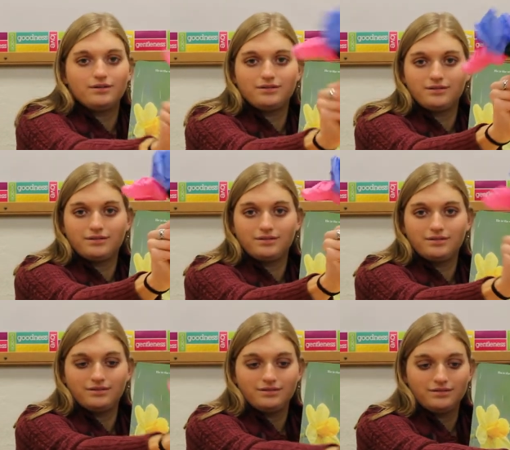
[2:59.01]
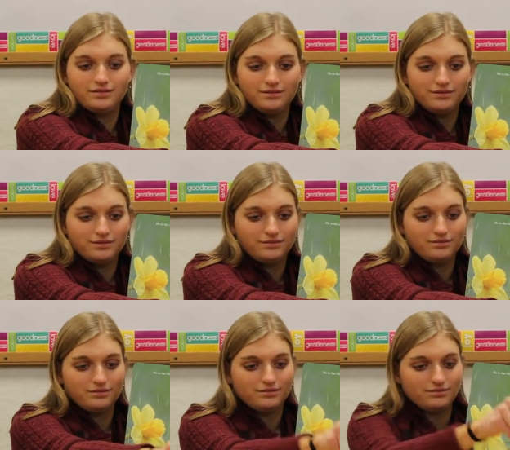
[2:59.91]

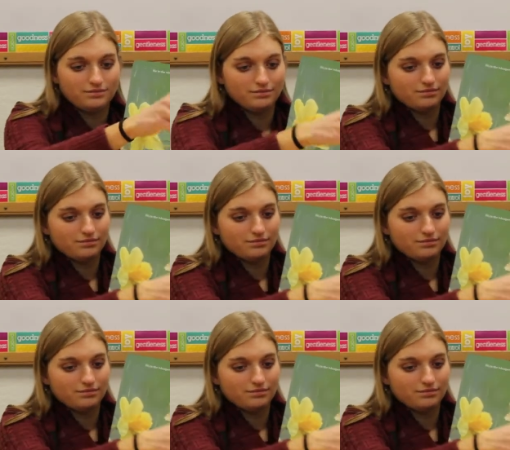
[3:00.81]
Nobody speaks.